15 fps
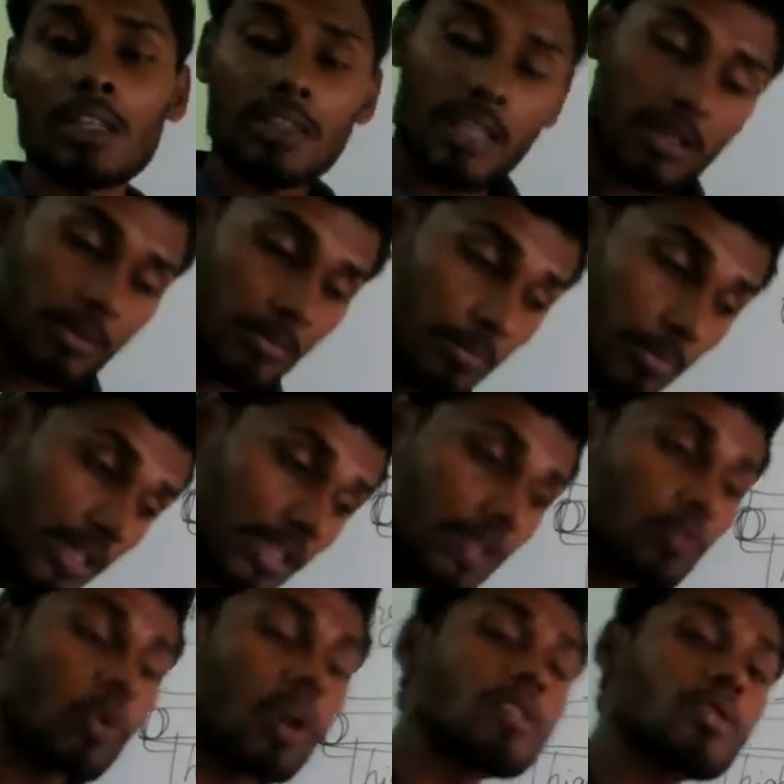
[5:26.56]
then but it
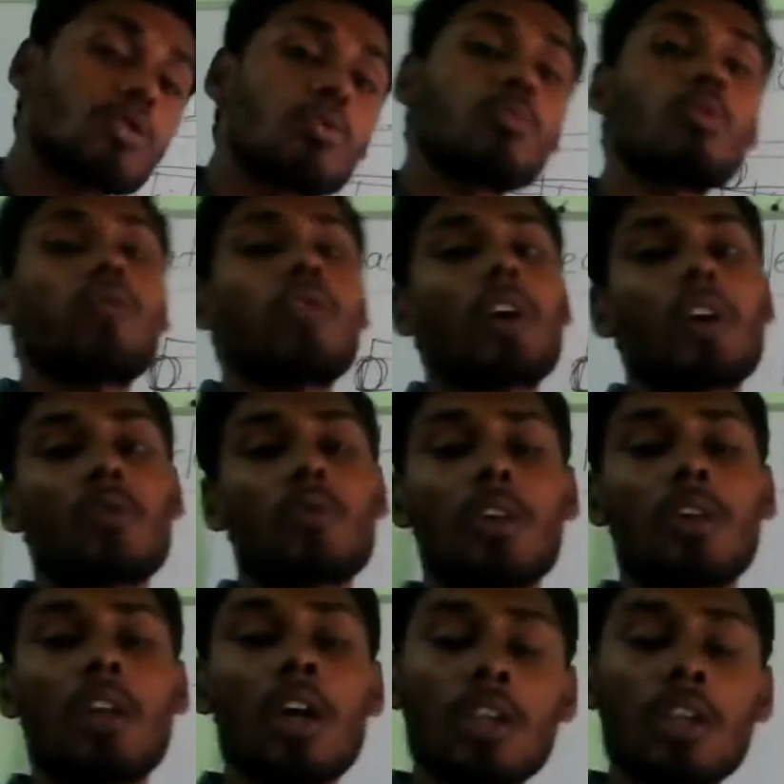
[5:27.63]
wants to move forward.